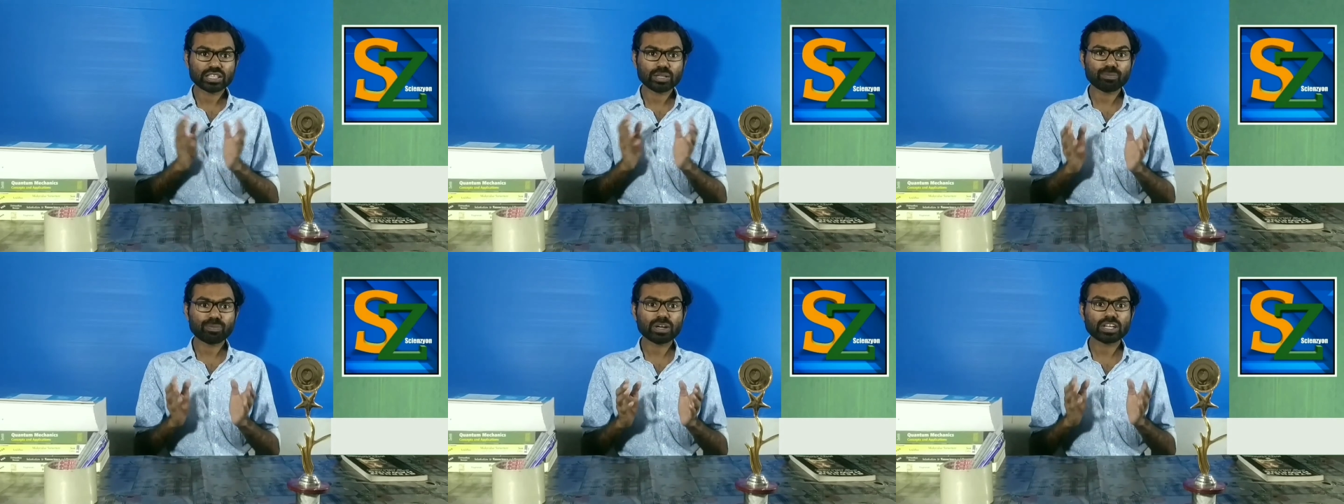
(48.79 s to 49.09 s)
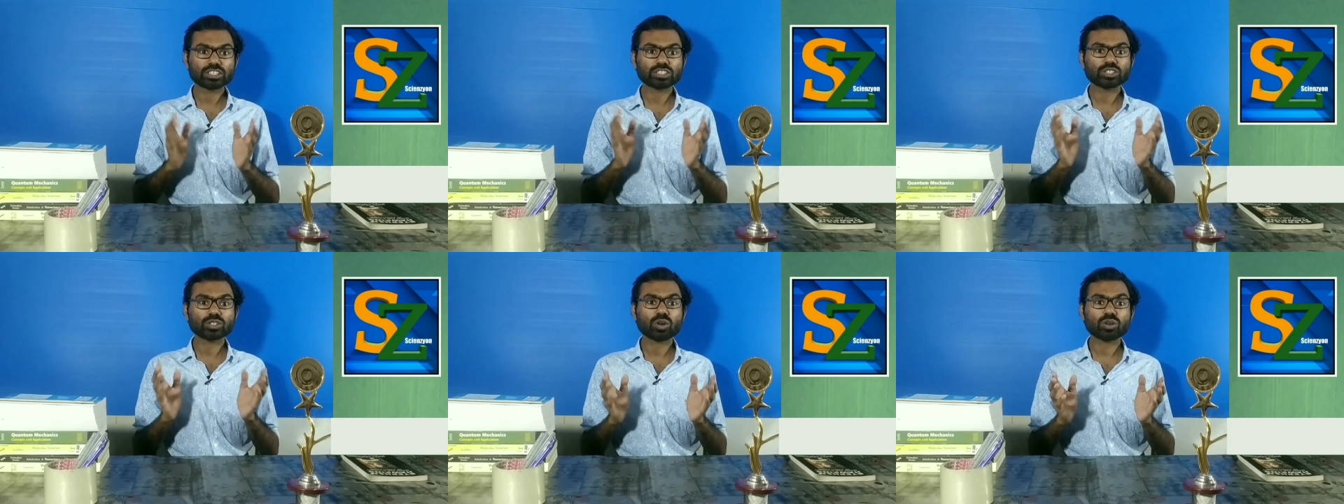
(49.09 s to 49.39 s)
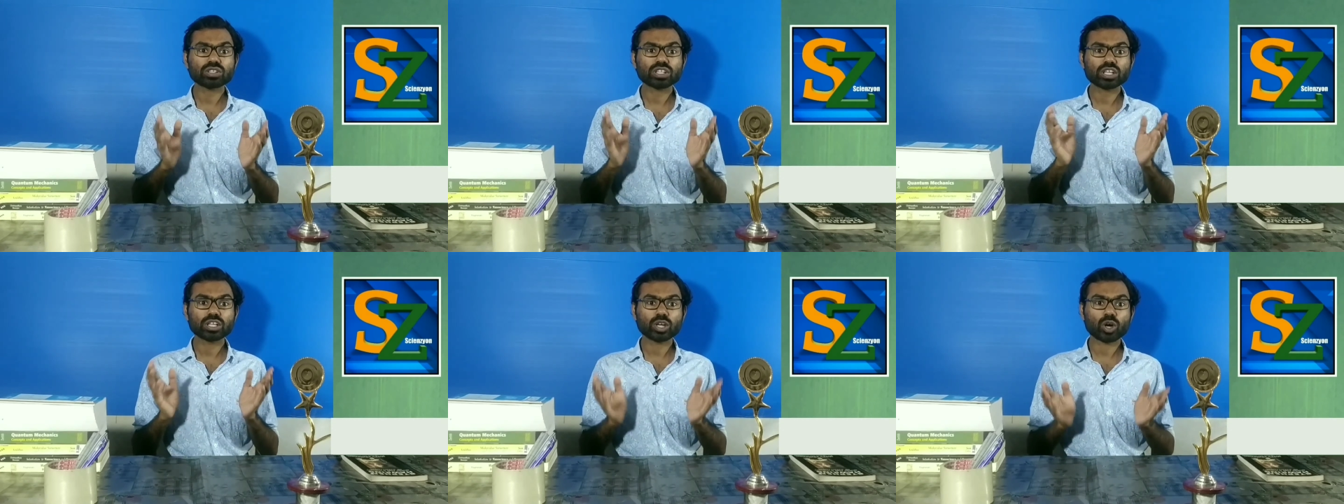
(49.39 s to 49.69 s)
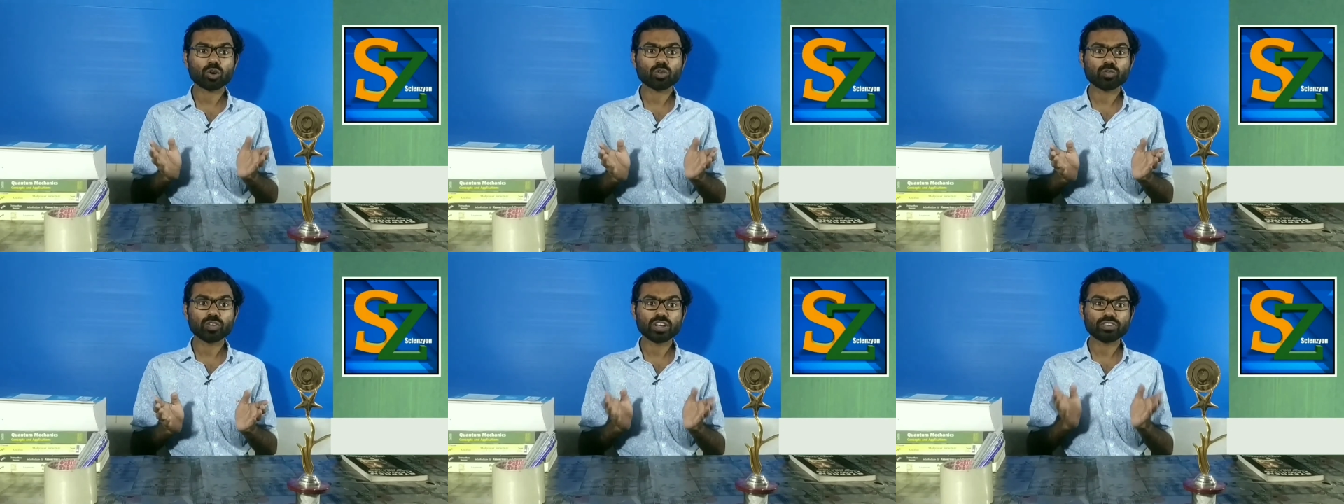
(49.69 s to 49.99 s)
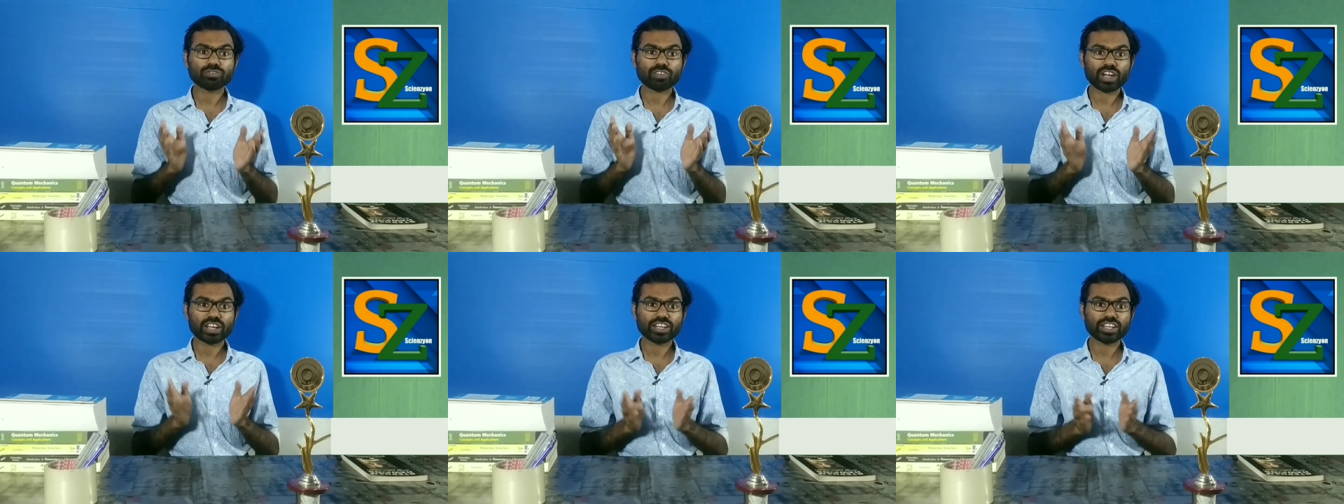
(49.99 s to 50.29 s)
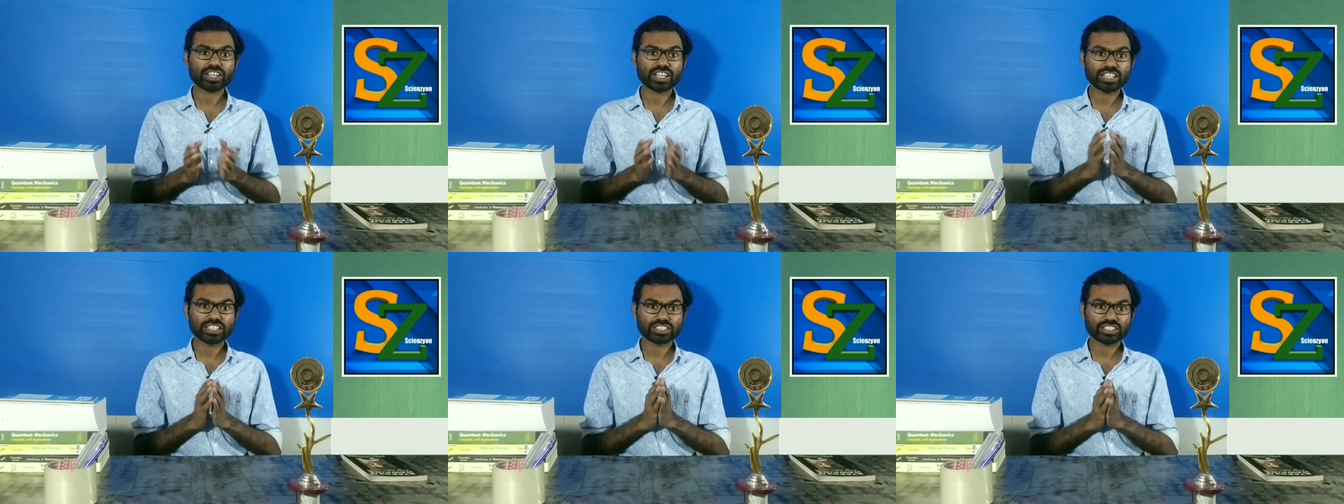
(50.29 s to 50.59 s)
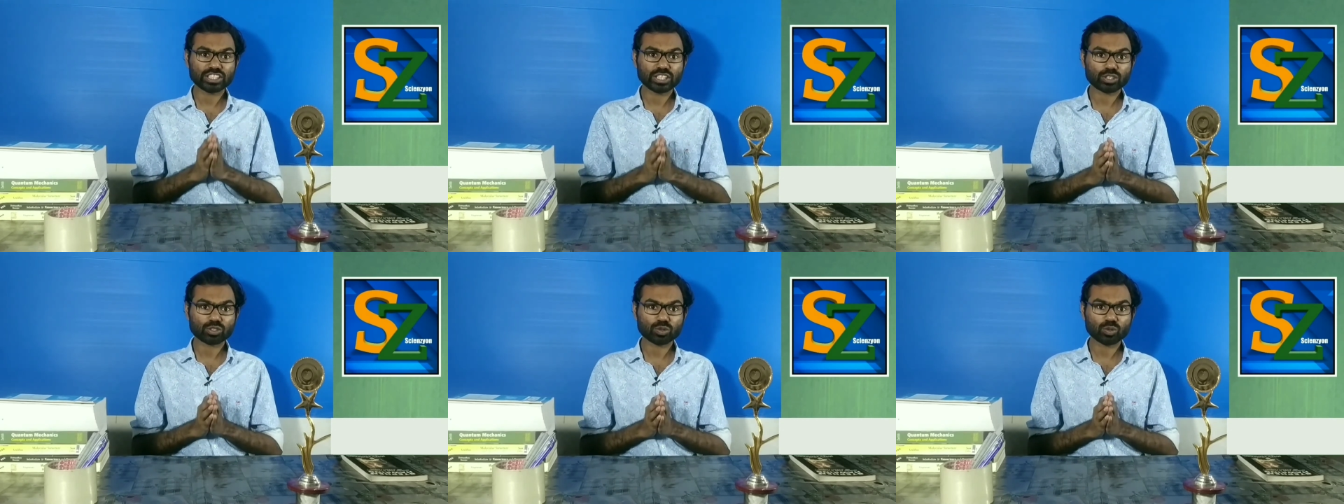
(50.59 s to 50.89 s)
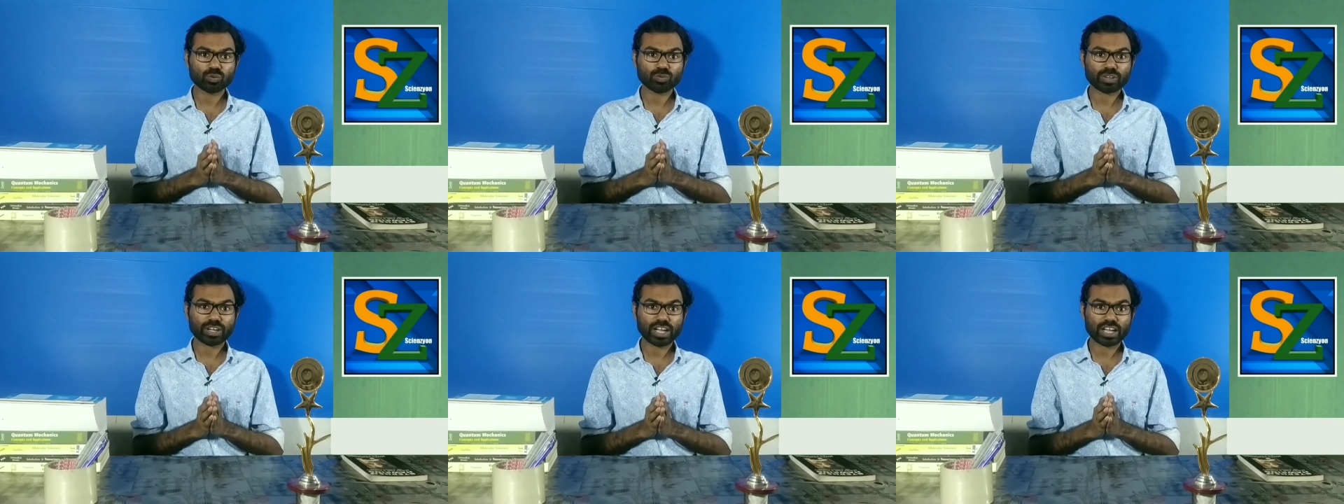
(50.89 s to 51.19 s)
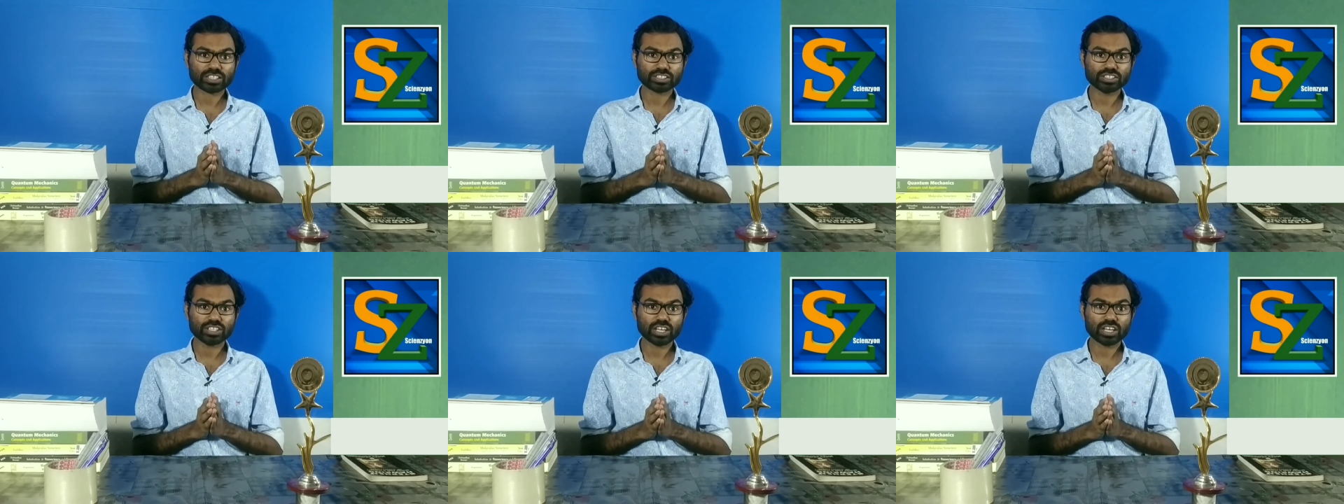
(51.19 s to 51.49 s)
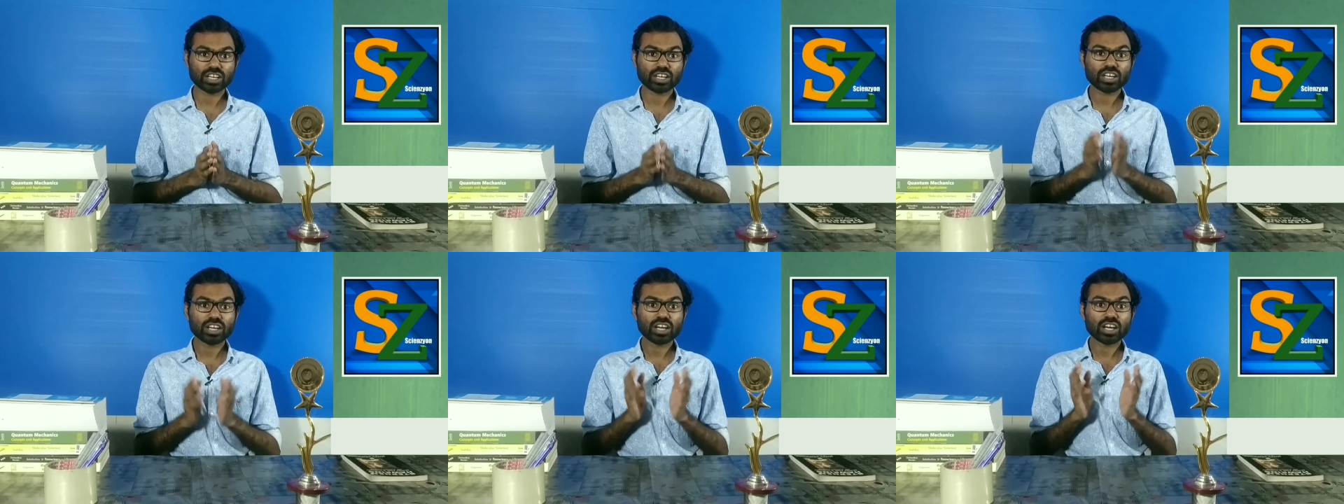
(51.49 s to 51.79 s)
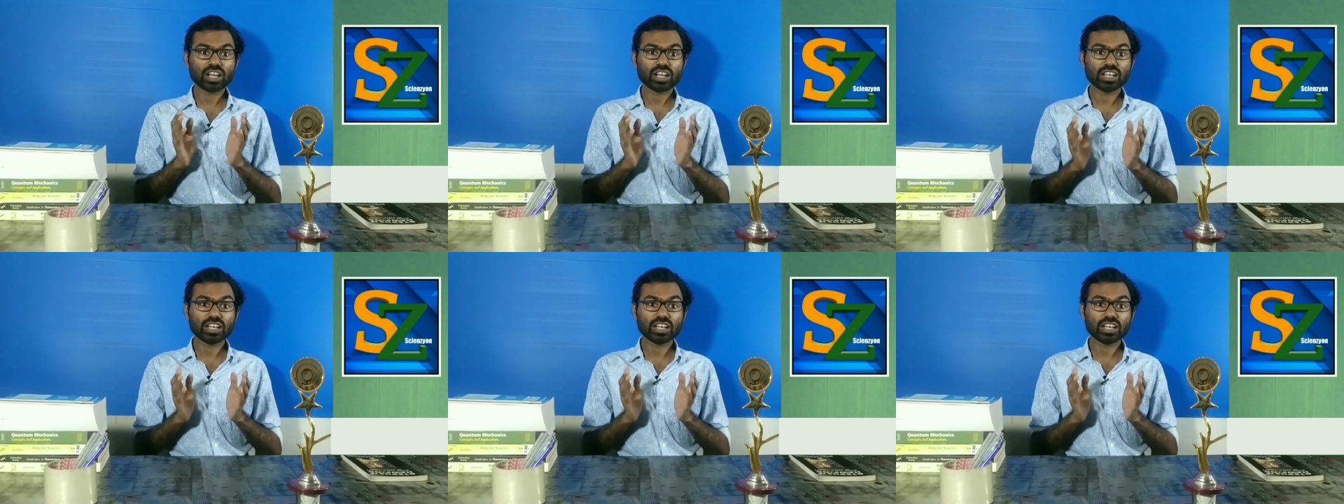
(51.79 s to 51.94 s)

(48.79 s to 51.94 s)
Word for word: the person on the ground will find it easier to catch the